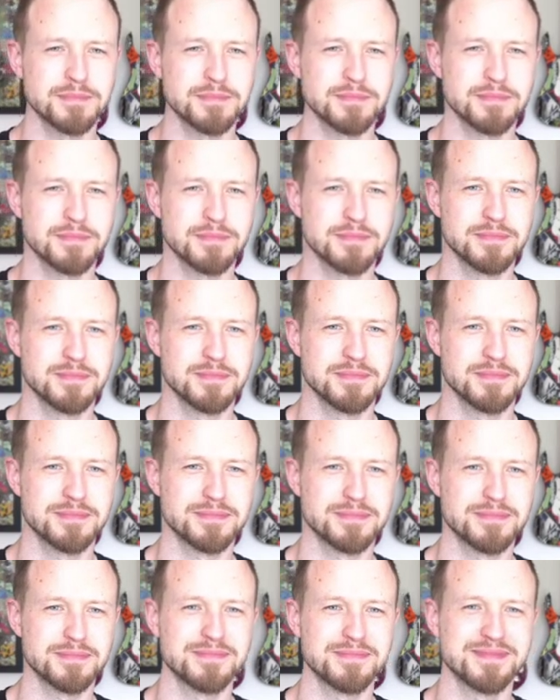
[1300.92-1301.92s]

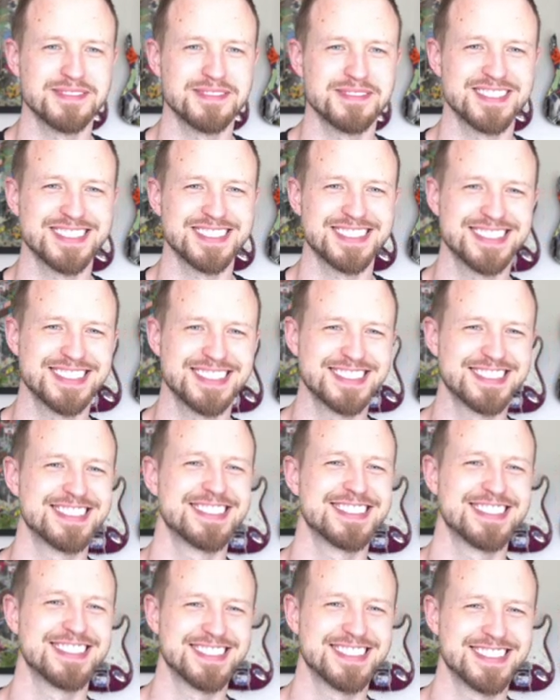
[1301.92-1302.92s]

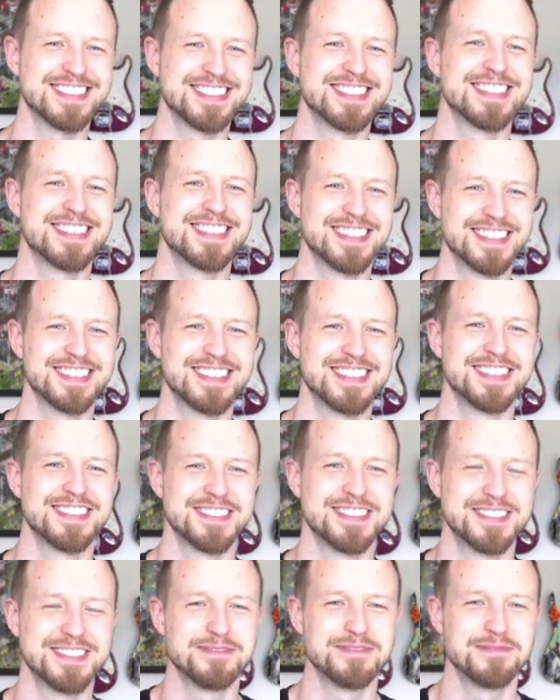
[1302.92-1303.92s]

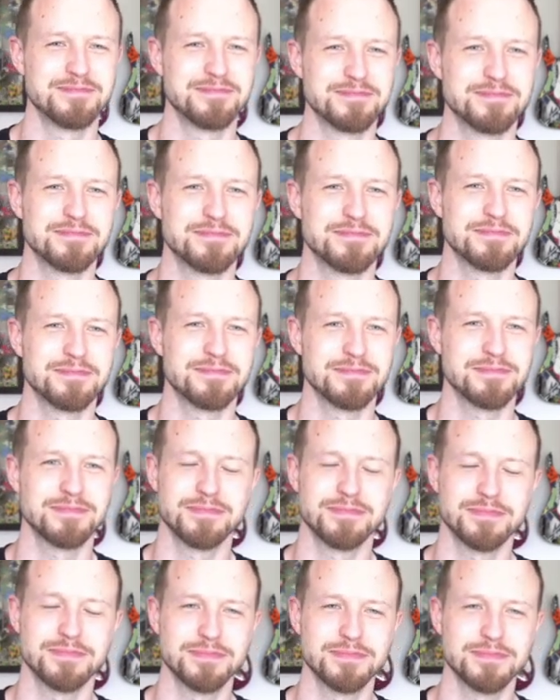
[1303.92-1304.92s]

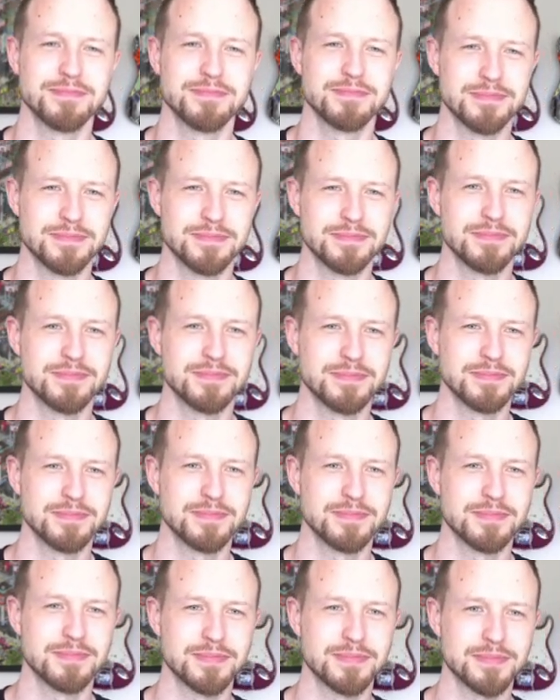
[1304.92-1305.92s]

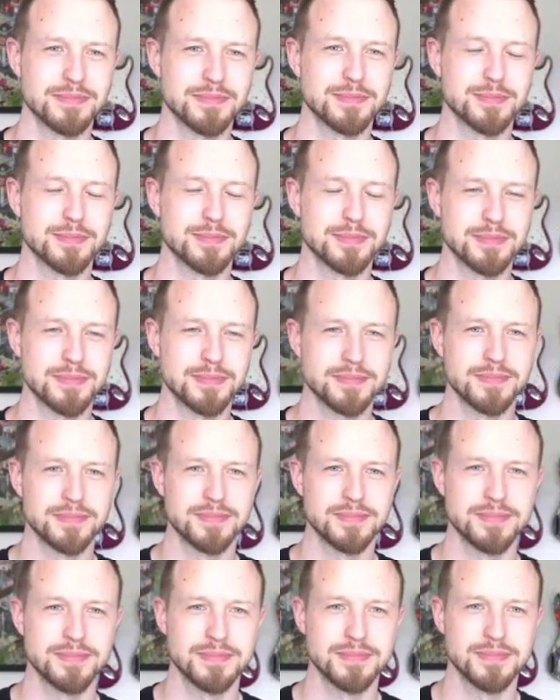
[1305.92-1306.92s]

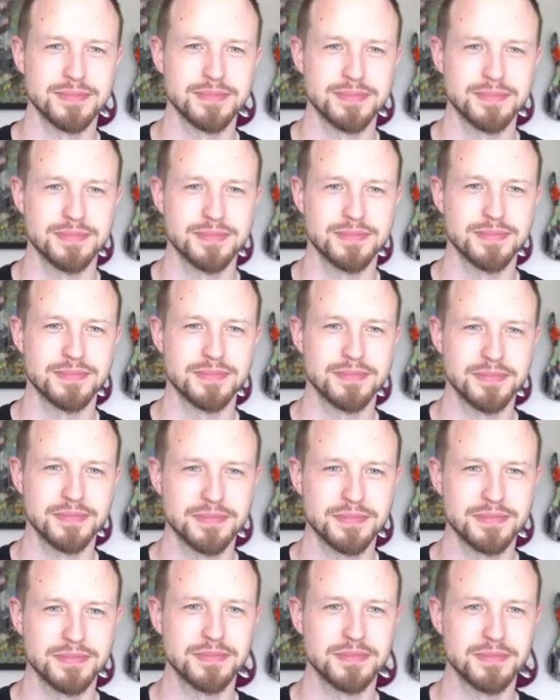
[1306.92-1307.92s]

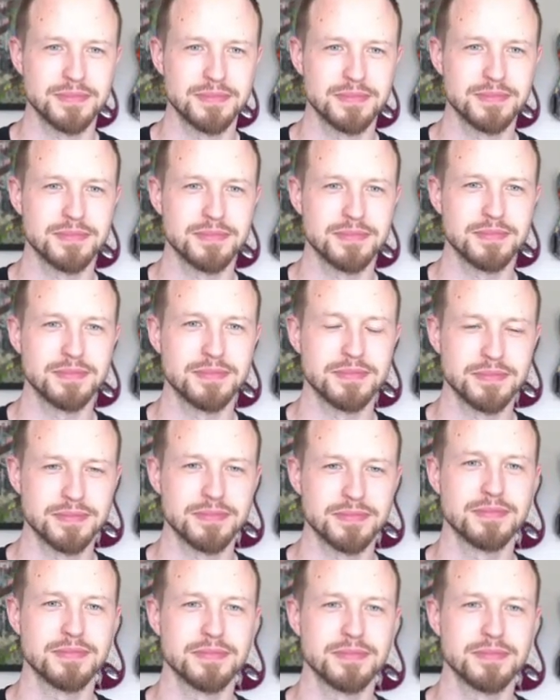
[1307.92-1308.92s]
(not speaking)